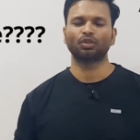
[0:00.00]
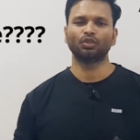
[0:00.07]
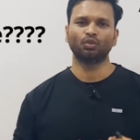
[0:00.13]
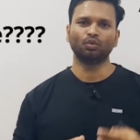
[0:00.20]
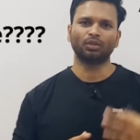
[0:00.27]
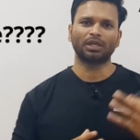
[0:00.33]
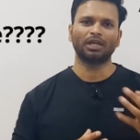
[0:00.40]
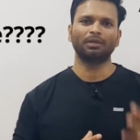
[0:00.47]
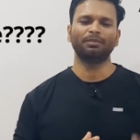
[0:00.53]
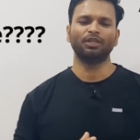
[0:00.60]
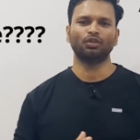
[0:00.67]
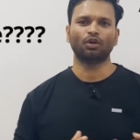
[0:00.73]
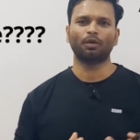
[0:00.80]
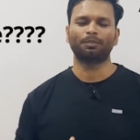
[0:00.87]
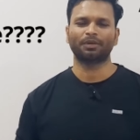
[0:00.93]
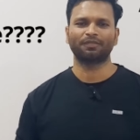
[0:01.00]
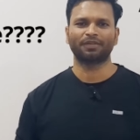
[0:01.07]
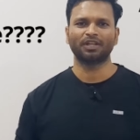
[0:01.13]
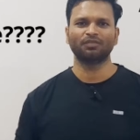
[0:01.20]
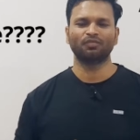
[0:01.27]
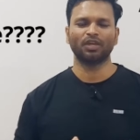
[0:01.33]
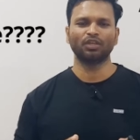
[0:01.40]
So you tell me your
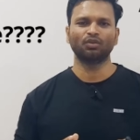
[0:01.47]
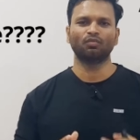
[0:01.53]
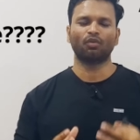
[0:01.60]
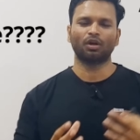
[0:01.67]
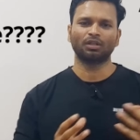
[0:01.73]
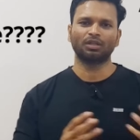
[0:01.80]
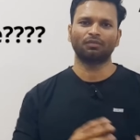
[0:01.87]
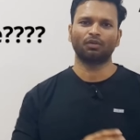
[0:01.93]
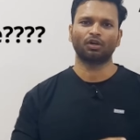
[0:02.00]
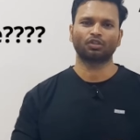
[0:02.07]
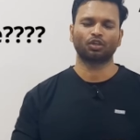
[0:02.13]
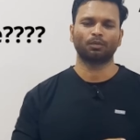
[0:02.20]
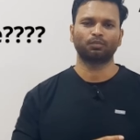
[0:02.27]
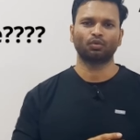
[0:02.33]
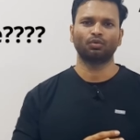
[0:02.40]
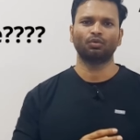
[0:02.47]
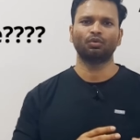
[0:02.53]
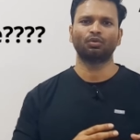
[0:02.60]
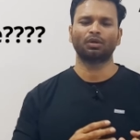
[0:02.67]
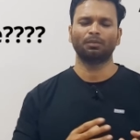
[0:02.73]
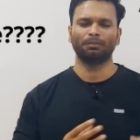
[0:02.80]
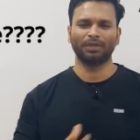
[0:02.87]
preference where you want the workshop
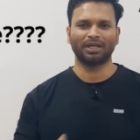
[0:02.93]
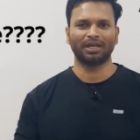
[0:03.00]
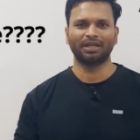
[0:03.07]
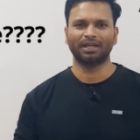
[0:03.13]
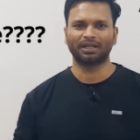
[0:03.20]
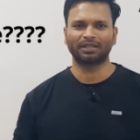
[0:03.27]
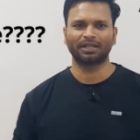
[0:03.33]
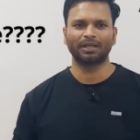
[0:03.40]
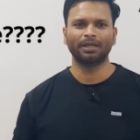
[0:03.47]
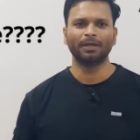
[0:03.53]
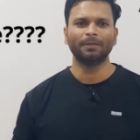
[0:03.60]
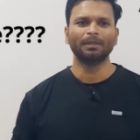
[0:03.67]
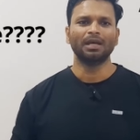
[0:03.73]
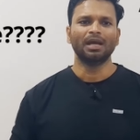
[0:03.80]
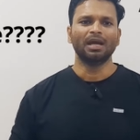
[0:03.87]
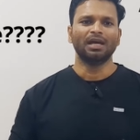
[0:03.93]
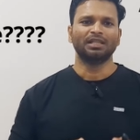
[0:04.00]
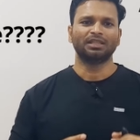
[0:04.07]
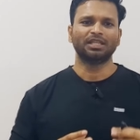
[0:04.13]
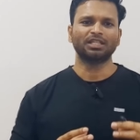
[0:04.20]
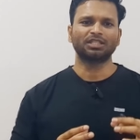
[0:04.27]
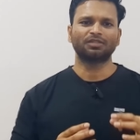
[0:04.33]
to be conducted.
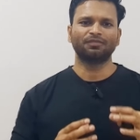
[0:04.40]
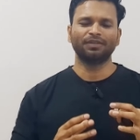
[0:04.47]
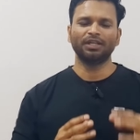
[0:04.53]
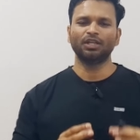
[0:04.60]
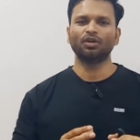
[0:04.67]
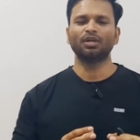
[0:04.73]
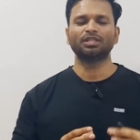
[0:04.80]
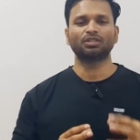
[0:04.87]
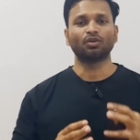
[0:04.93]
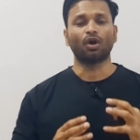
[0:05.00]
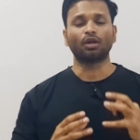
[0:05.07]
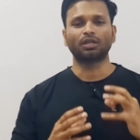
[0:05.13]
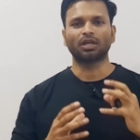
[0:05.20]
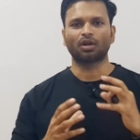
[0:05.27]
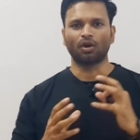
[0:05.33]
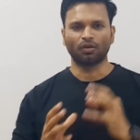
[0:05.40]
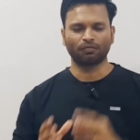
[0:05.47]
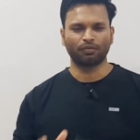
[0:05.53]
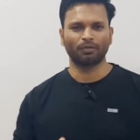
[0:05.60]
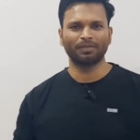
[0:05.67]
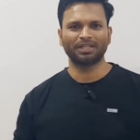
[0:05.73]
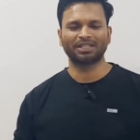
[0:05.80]
This video is not a
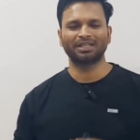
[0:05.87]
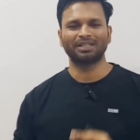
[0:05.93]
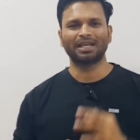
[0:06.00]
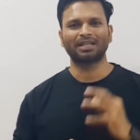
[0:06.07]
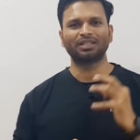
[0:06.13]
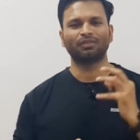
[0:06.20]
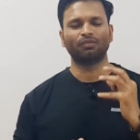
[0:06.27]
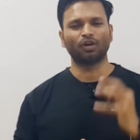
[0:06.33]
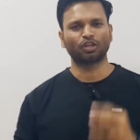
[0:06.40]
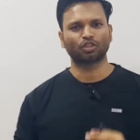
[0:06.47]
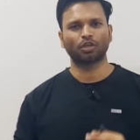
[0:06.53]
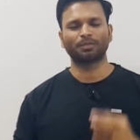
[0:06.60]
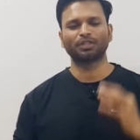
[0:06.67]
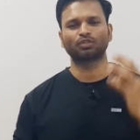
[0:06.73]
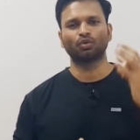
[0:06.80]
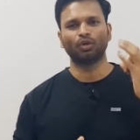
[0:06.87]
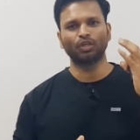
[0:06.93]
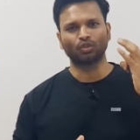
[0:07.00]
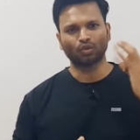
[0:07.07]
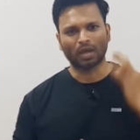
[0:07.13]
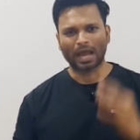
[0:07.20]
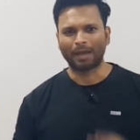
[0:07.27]
confirmation that the workshop is
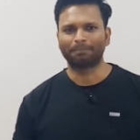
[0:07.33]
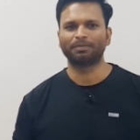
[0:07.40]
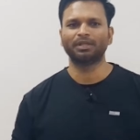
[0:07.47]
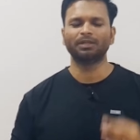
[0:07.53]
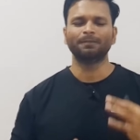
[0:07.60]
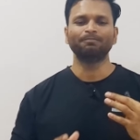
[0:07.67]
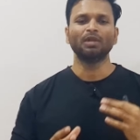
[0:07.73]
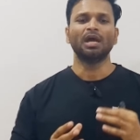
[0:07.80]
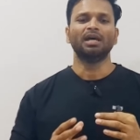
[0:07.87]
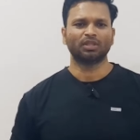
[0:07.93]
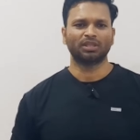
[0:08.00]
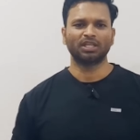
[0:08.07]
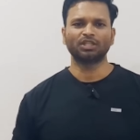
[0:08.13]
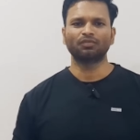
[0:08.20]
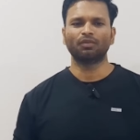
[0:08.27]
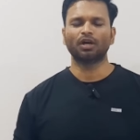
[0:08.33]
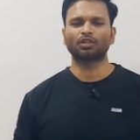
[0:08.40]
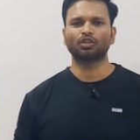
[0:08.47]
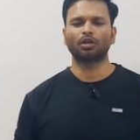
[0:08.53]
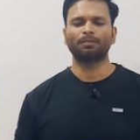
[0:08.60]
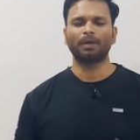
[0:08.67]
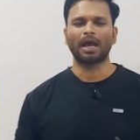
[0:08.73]
going to happen. This
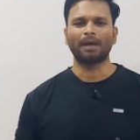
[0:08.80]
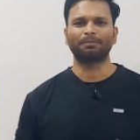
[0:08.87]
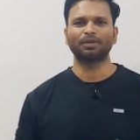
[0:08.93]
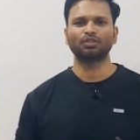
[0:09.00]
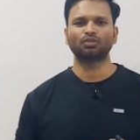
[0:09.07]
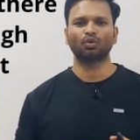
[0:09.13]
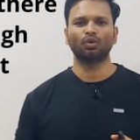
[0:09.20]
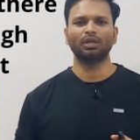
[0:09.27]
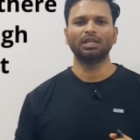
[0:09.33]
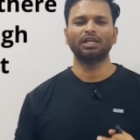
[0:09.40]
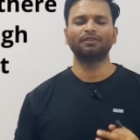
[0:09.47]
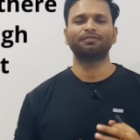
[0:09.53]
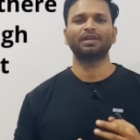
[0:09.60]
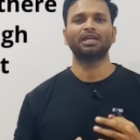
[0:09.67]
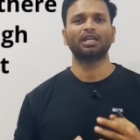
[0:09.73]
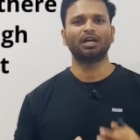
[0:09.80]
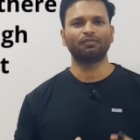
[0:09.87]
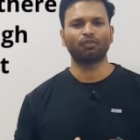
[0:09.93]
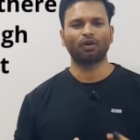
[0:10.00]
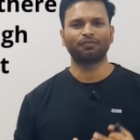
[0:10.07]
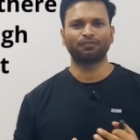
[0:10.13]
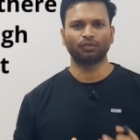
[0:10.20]
workshop happens only if
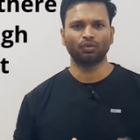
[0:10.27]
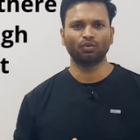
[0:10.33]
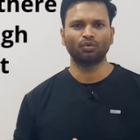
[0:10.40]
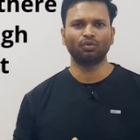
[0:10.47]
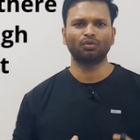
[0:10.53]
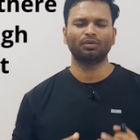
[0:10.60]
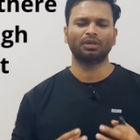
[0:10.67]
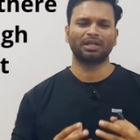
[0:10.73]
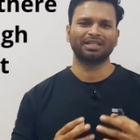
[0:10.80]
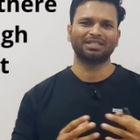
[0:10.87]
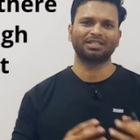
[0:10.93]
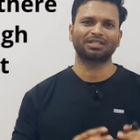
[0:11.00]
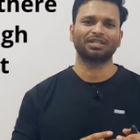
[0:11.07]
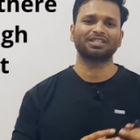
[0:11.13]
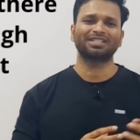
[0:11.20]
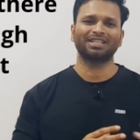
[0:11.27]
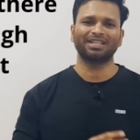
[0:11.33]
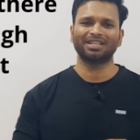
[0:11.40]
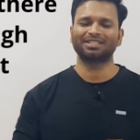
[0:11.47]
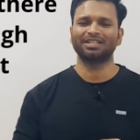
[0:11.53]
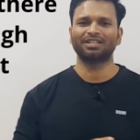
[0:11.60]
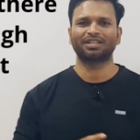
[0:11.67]
enough of you register
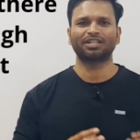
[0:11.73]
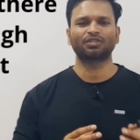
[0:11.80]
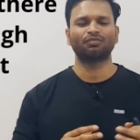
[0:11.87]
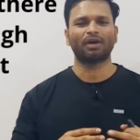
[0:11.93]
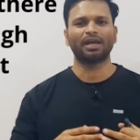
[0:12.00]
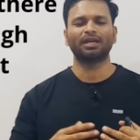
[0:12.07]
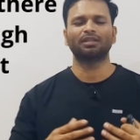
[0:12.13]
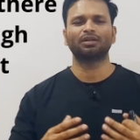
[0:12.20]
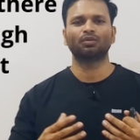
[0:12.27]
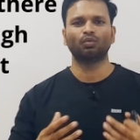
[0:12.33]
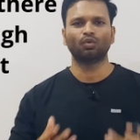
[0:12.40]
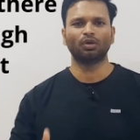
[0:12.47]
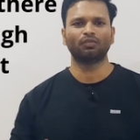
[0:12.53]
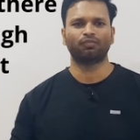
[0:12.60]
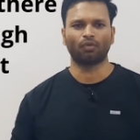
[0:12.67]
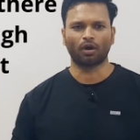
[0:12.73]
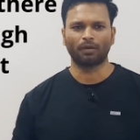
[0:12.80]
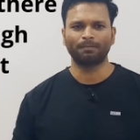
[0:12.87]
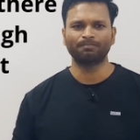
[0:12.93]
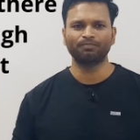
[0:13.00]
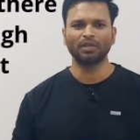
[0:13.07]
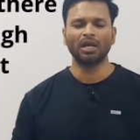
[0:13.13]
serious interest via the Google
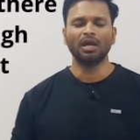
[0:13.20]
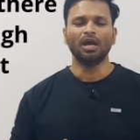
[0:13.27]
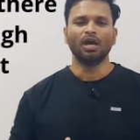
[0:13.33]
form.